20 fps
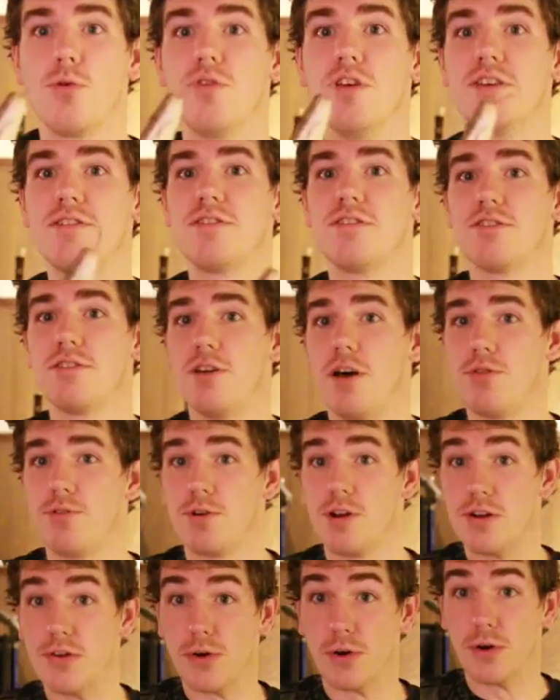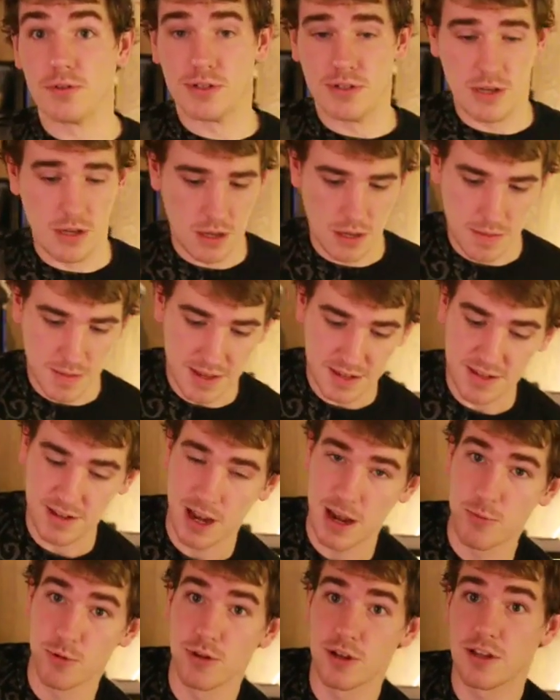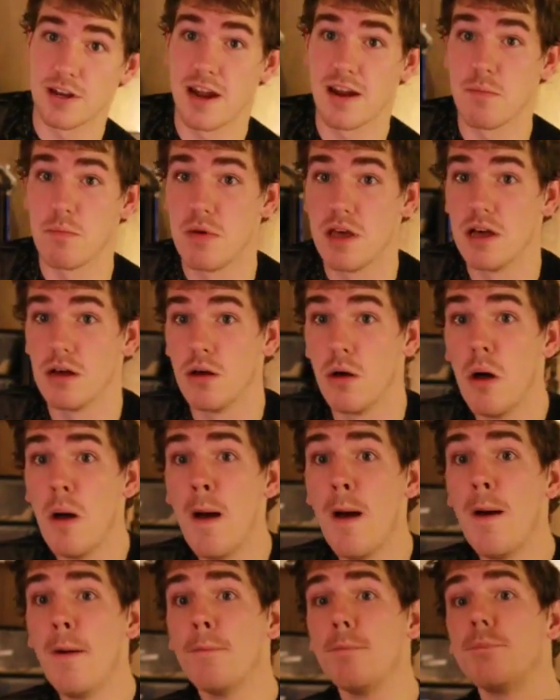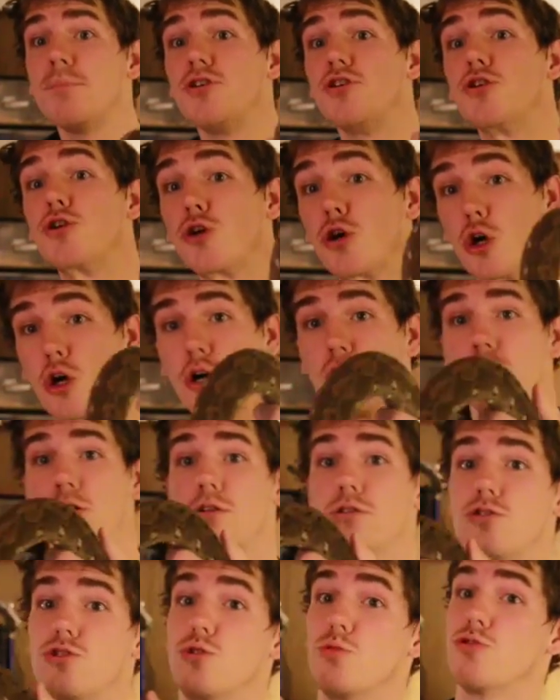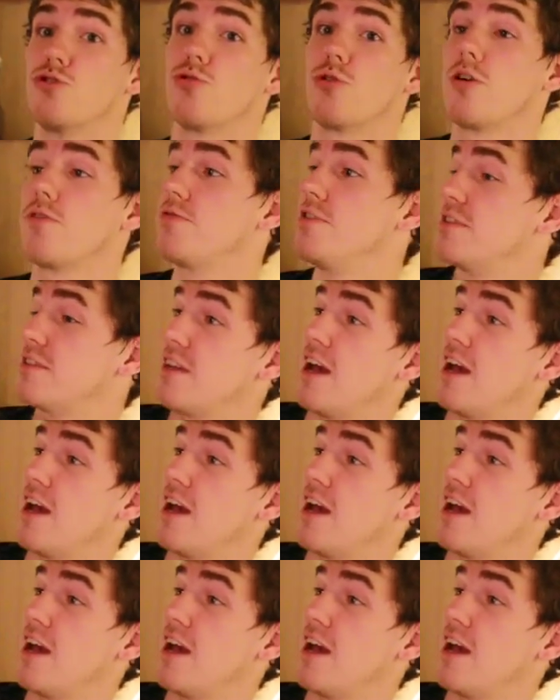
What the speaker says: this is another adult. This time we're looking at a male pure Superdwarf. This